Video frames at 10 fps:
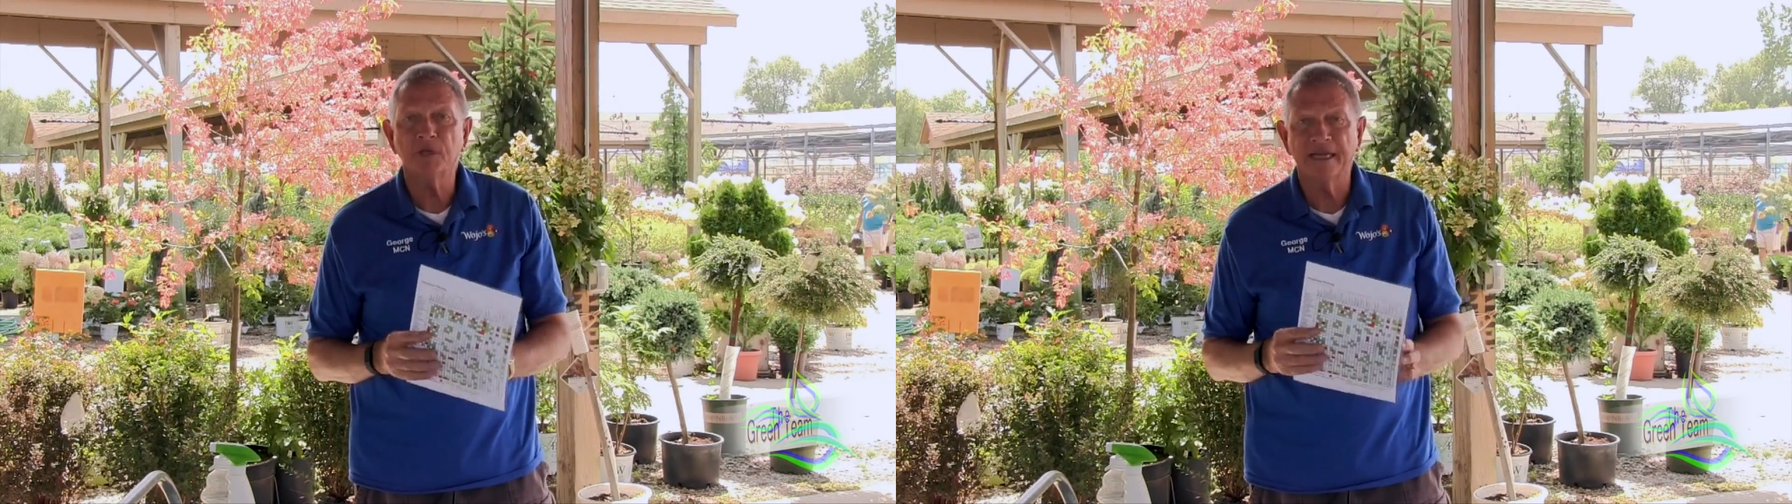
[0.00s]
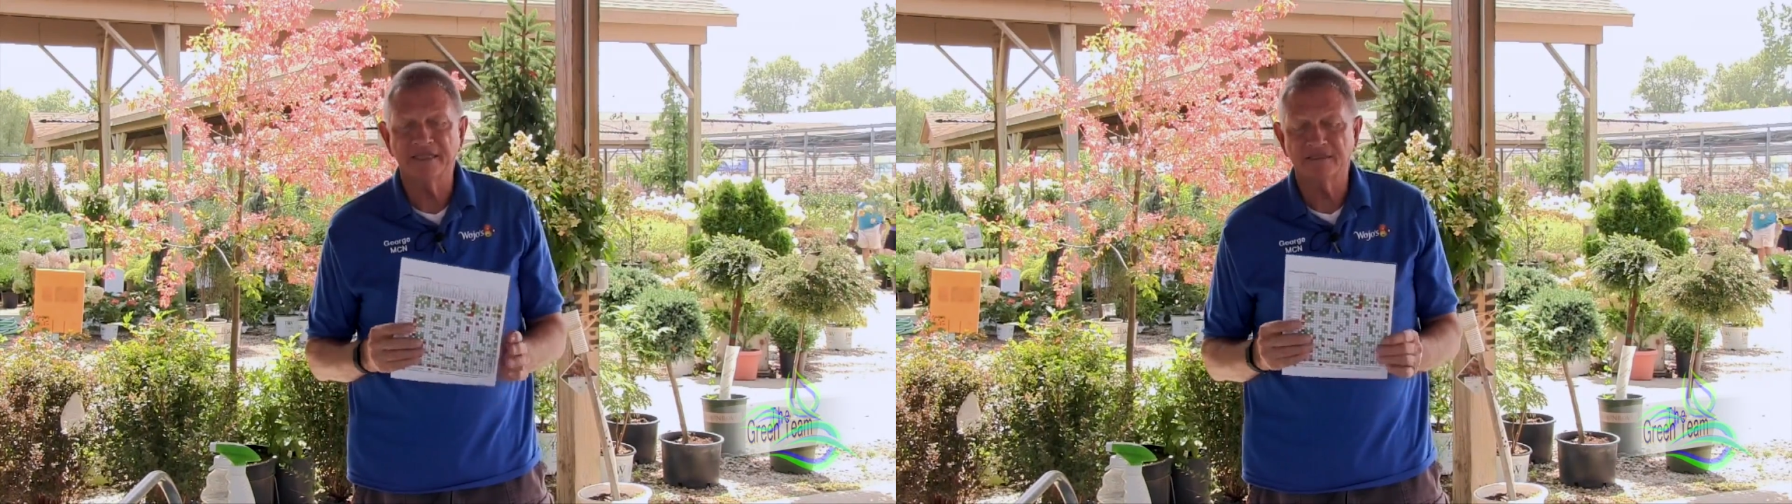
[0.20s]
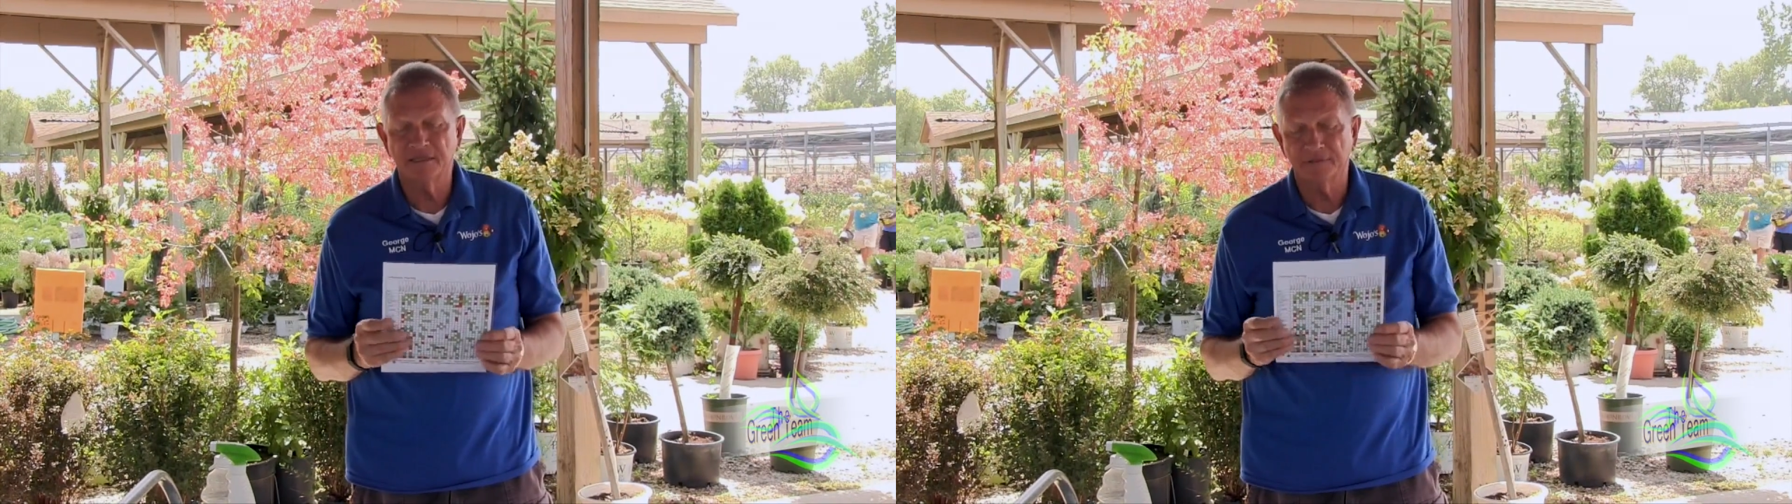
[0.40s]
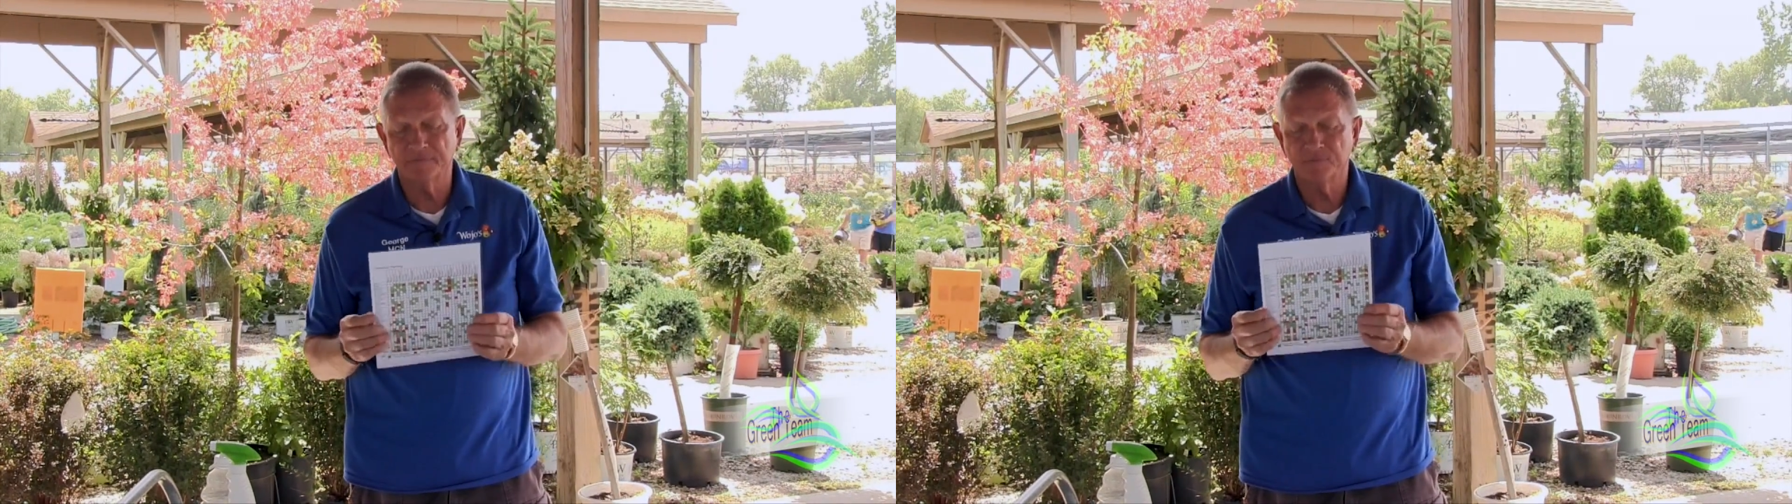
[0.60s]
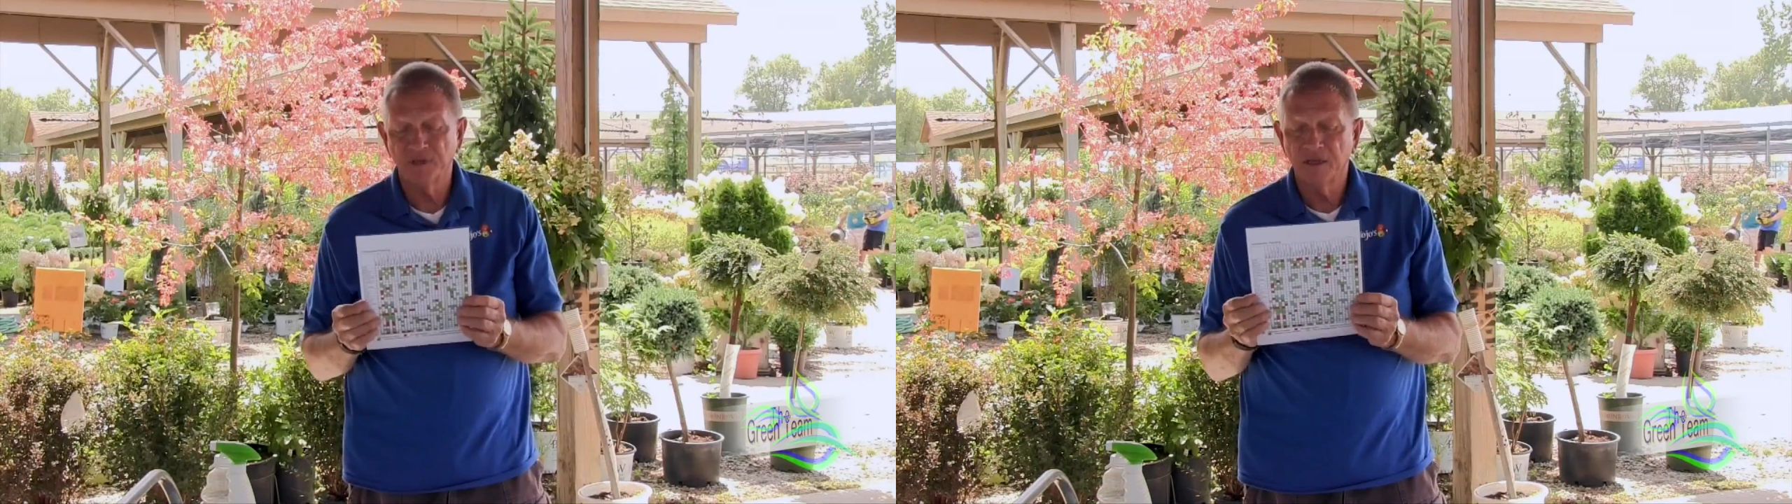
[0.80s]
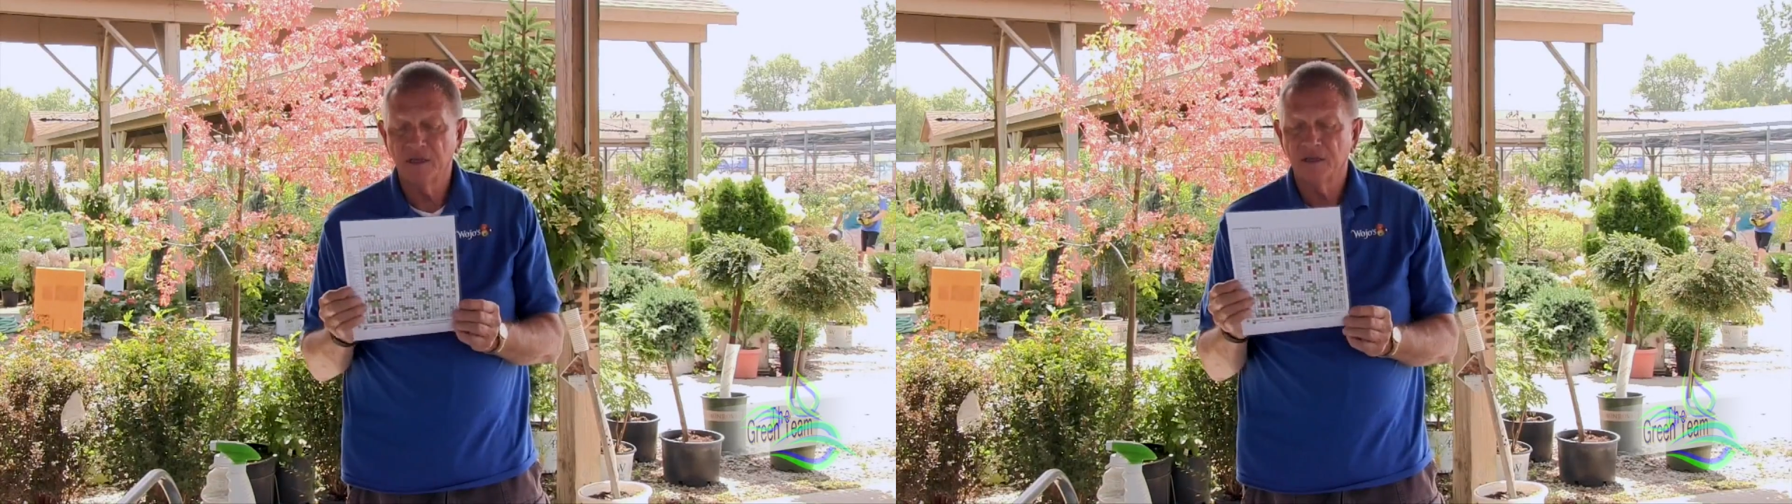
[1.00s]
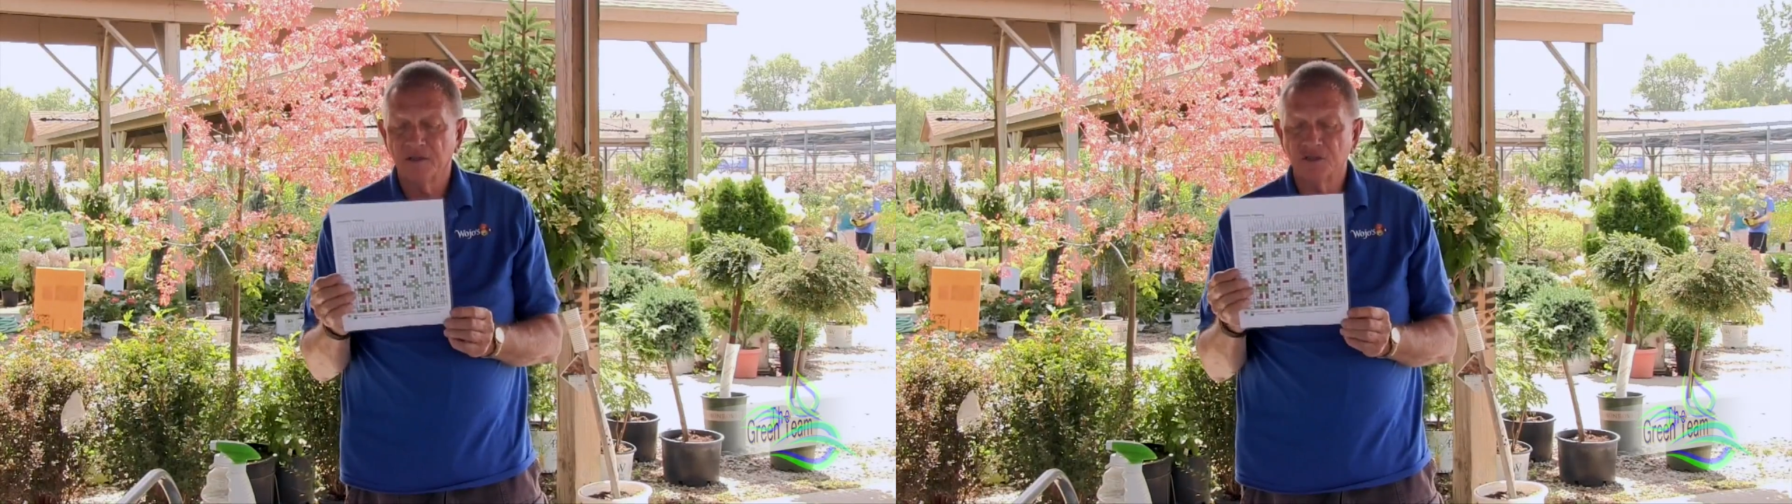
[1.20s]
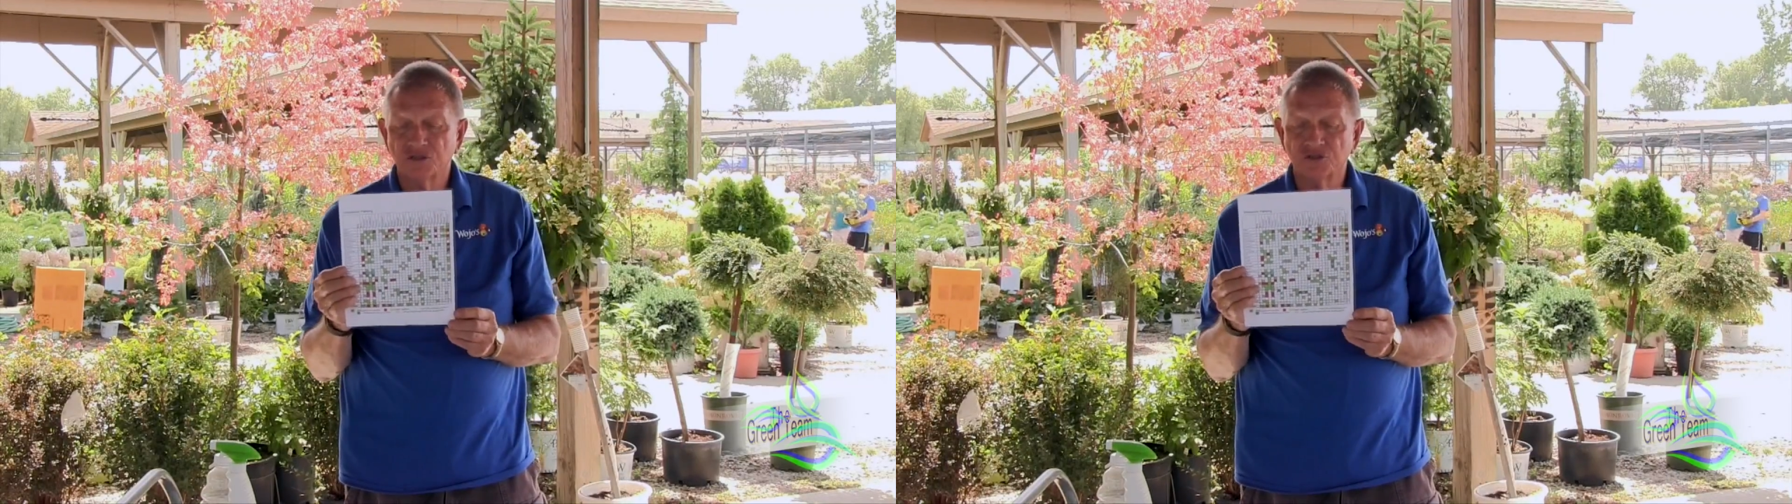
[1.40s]
planting.
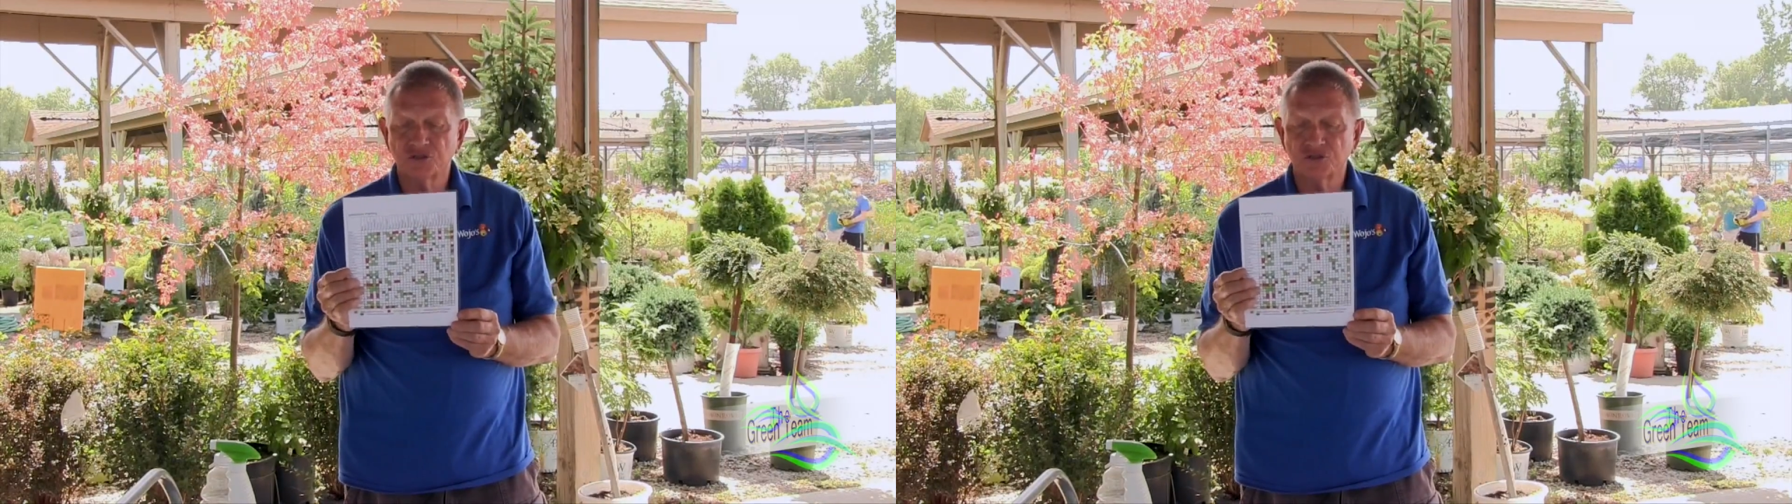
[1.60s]
This